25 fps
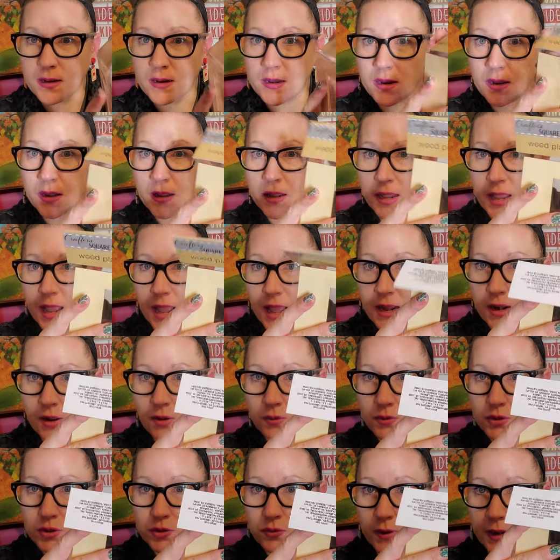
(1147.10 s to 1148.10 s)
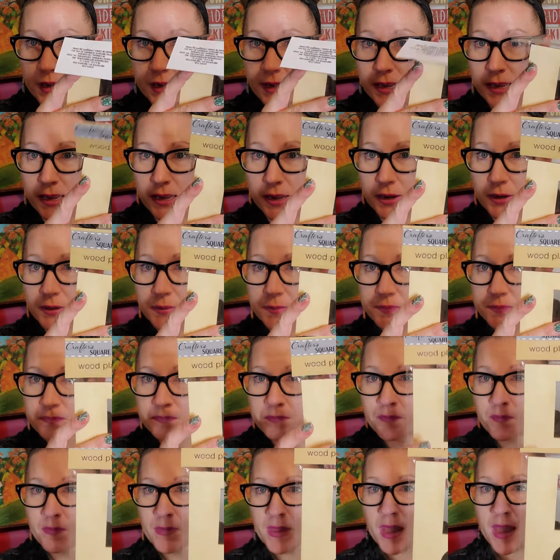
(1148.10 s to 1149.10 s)
cutouts right here.
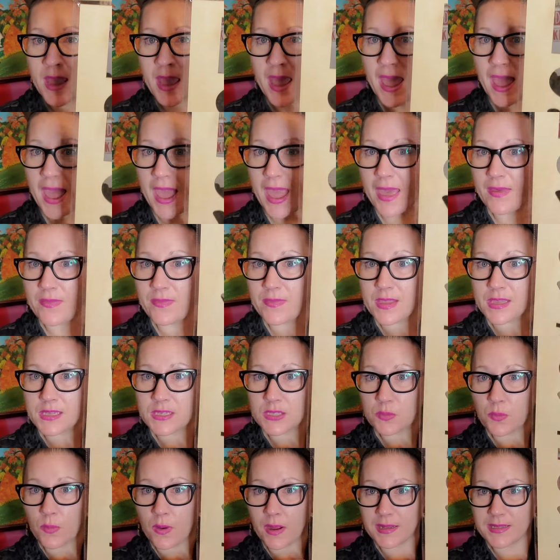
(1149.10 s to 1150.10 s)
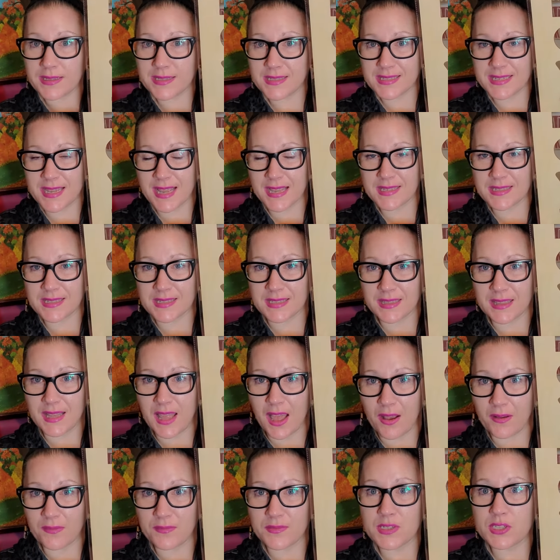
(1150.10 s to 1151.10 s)
And this one says
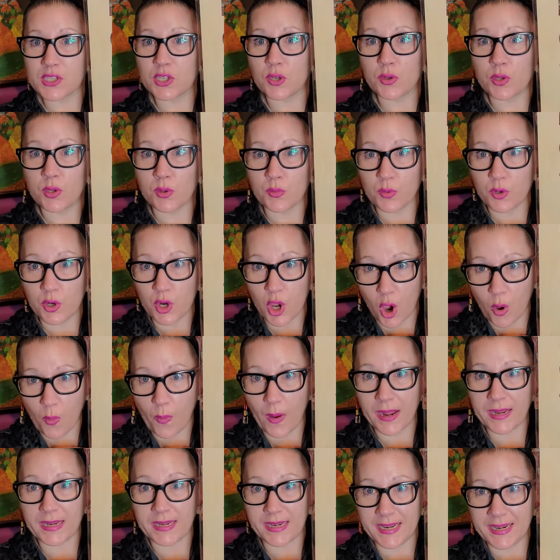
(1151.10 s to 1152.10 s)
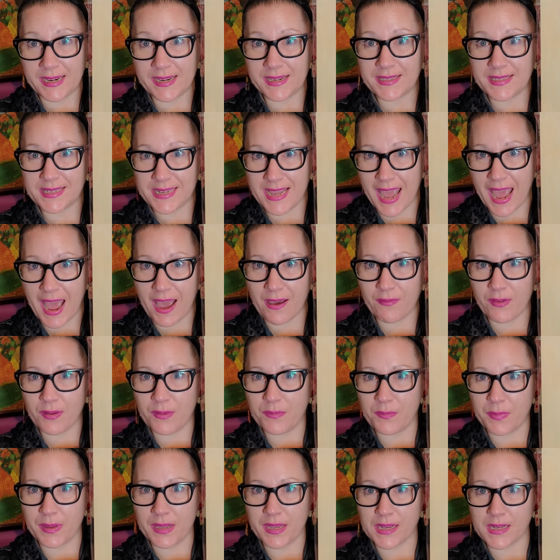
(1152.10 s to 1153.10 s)
love. So you know I needed to have
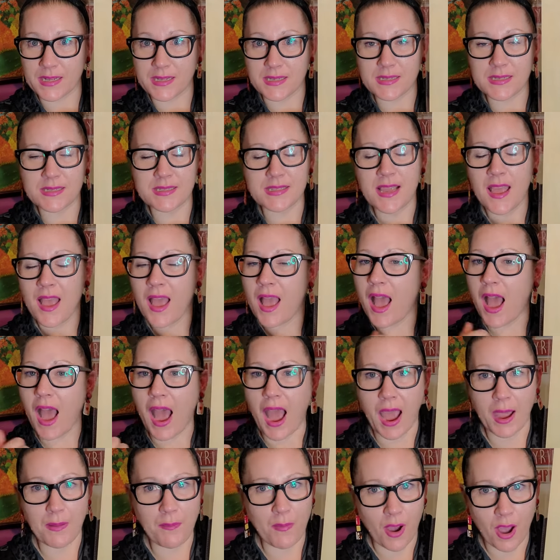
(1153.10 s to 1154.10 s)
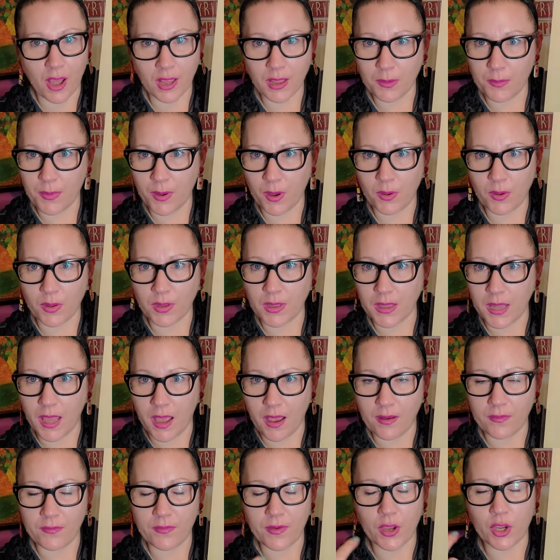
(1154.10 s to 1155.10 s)
it because I'm all about
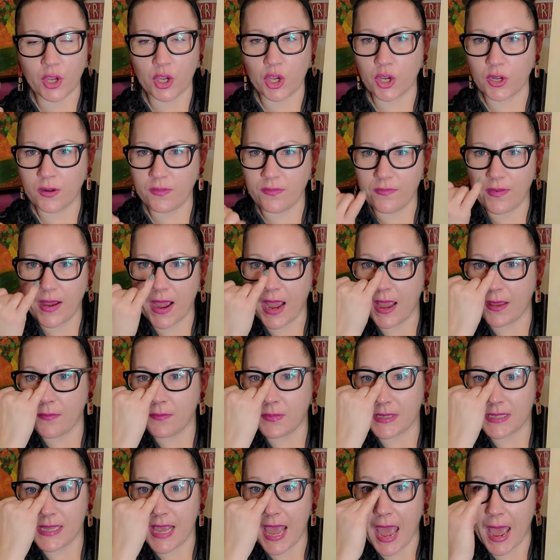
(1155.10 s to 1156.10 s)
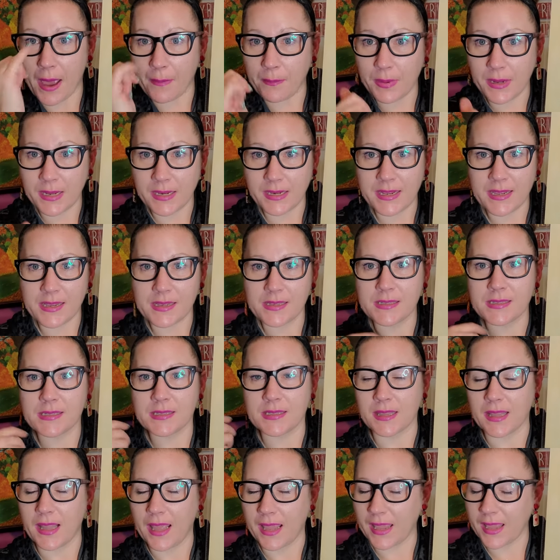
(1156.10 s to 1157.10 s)
love, good vibes, happiness.
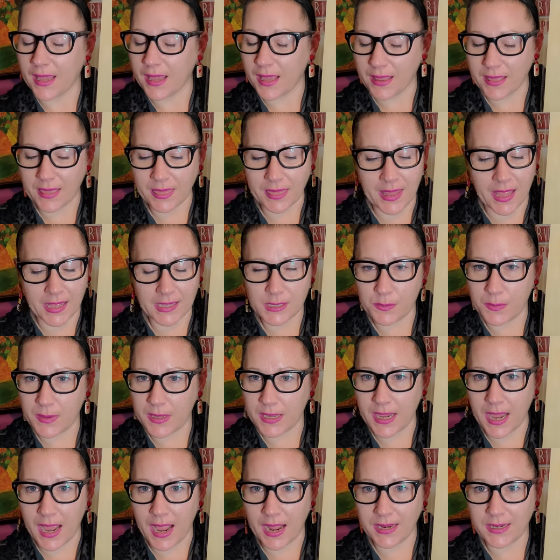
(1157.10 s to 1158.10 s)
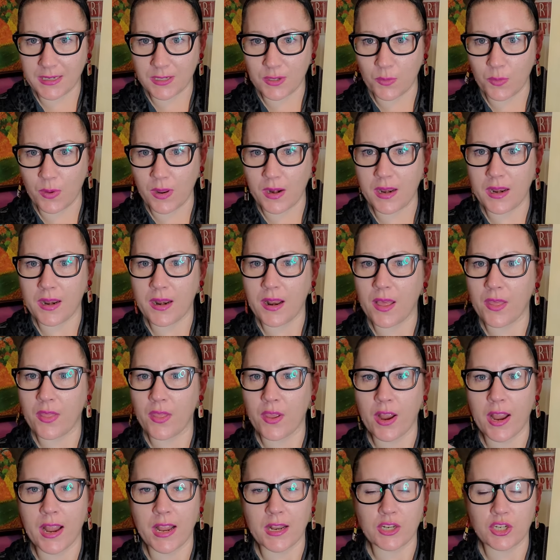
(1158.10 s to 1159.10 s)
Like, let's be kind to one
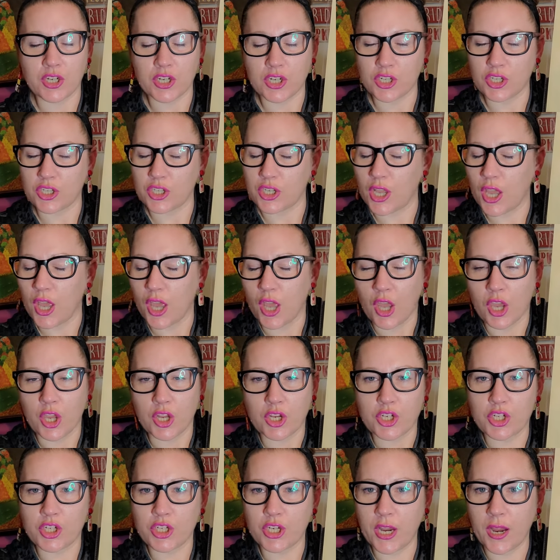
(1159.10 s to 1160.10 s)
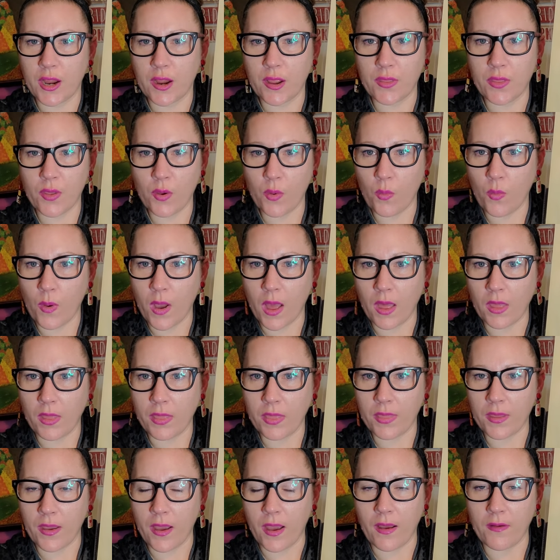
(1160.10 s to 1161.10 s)
another and just share the
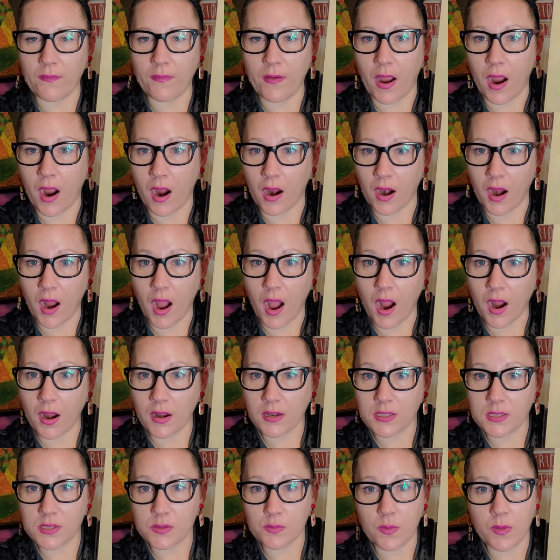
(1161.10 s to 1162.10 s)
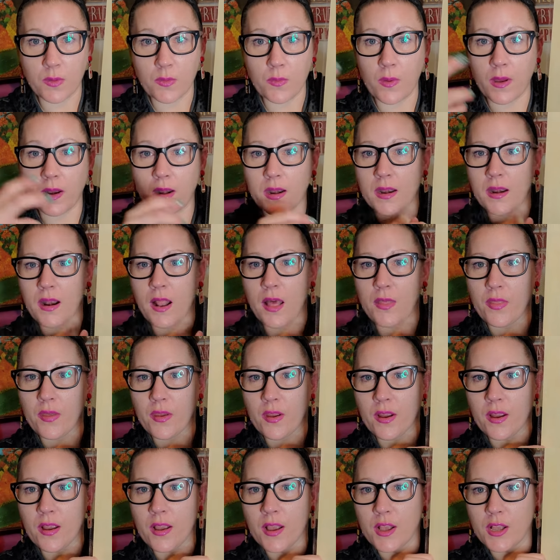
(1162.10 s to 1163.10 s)
wealth of our hearts with one
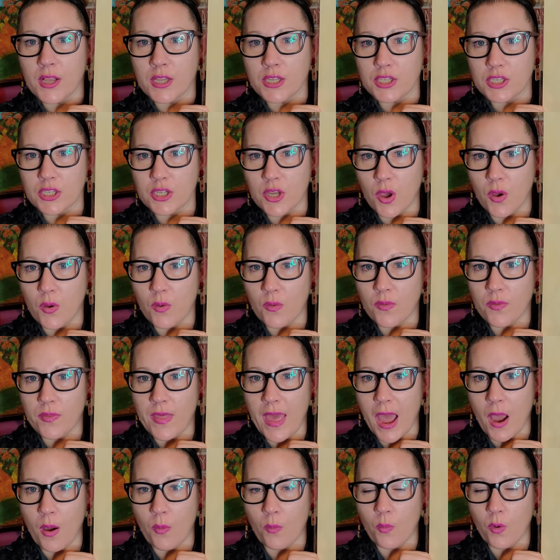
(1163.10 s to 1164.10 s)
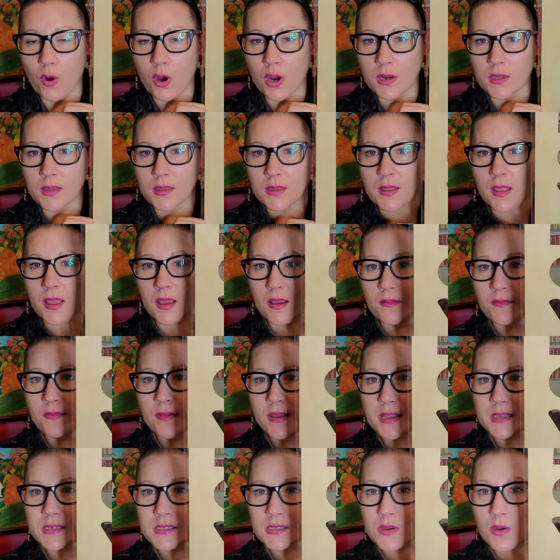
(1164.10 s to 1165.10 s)
another. So that word love
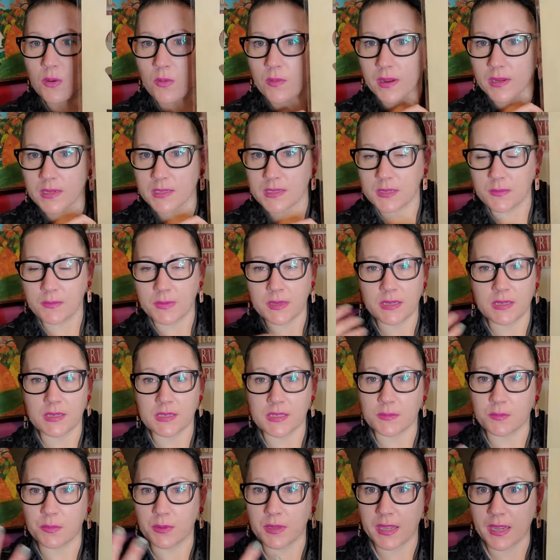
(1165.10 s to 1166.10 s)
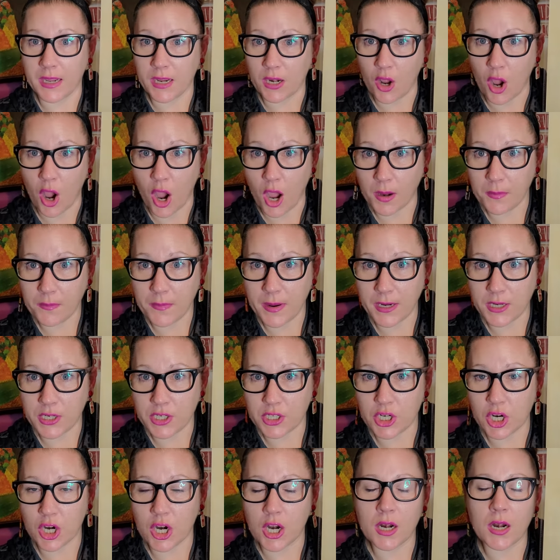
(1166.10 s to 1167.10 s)
is going to be displayed on my
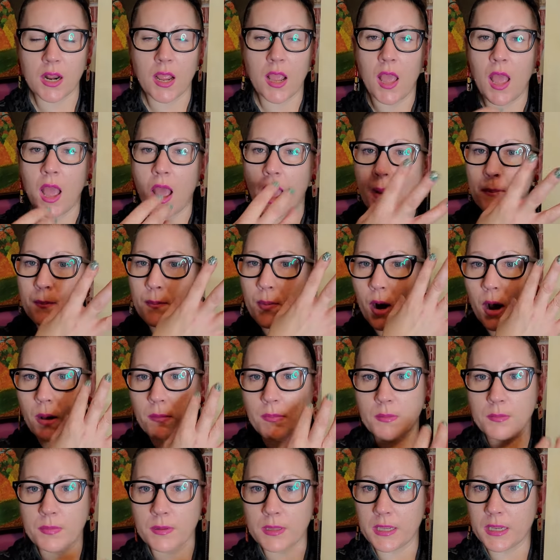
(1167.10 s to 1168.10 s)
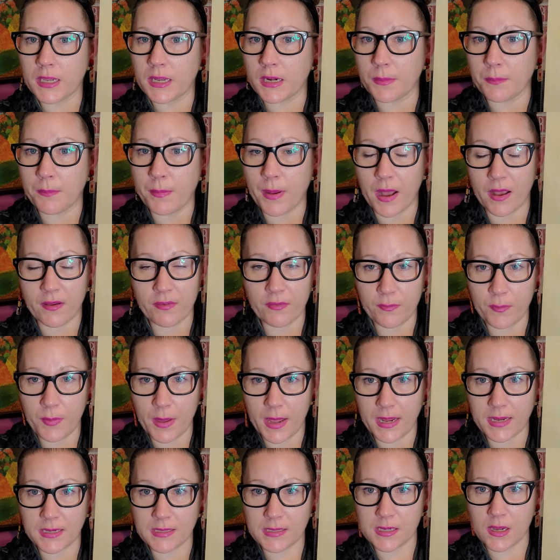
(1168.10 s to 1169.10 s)
shirt. I'm probably going to puff
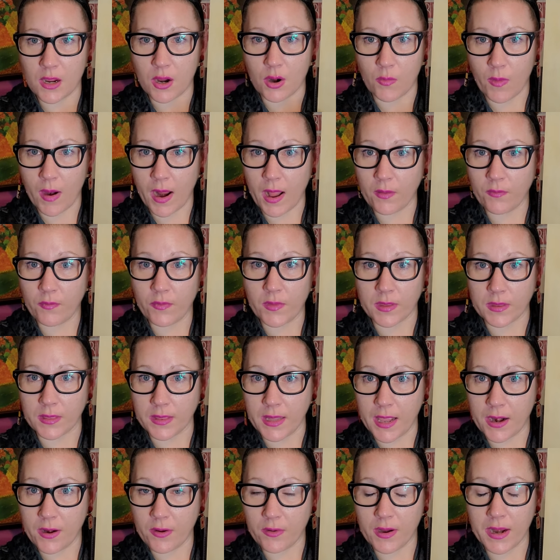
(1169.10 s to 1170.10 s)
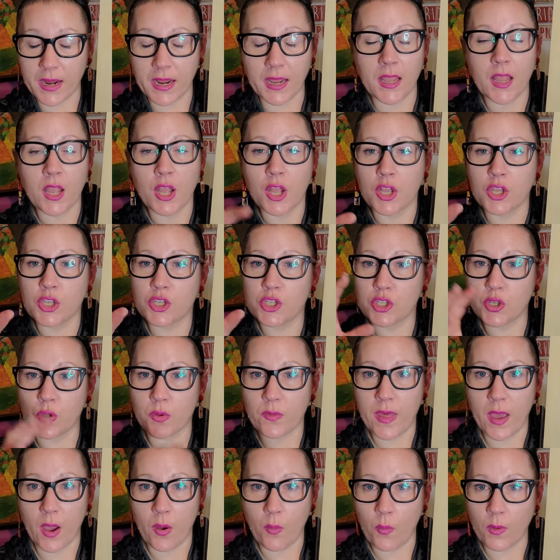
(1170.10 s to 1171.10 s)
paint around the lettering so
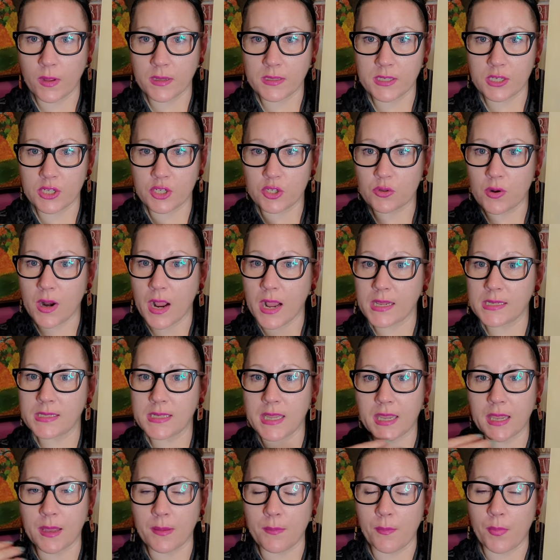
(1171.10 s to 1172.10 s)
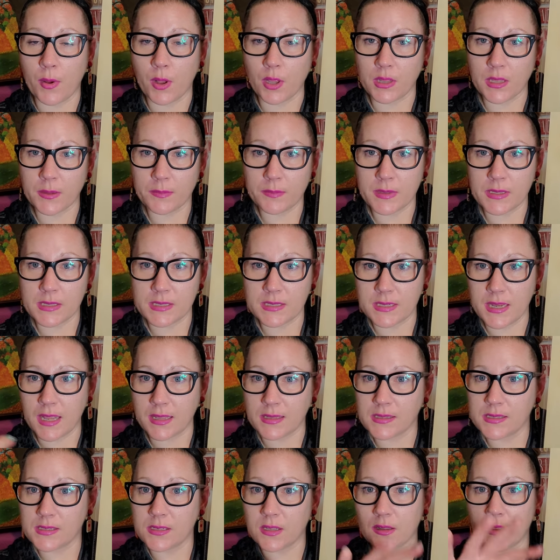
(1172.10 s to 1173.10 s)
that once it dries, I can pull up the
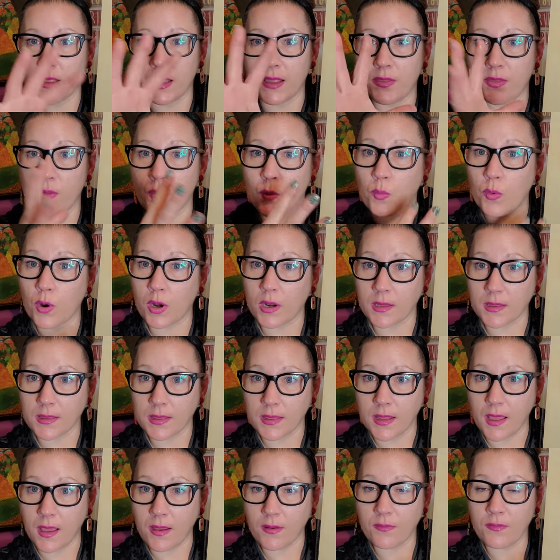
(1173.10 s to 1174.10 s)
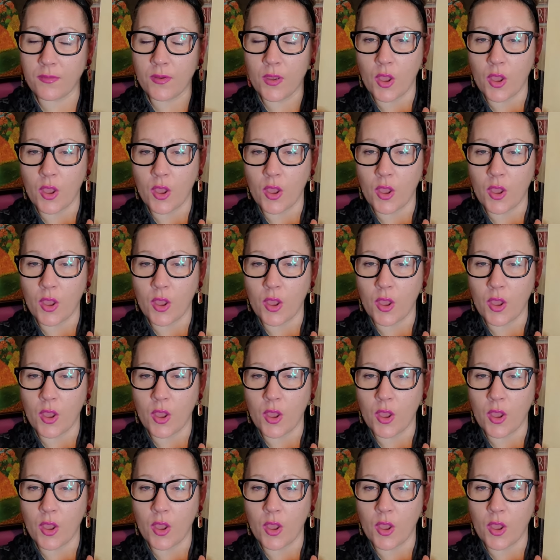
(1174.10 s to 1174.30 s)
stencil and the word love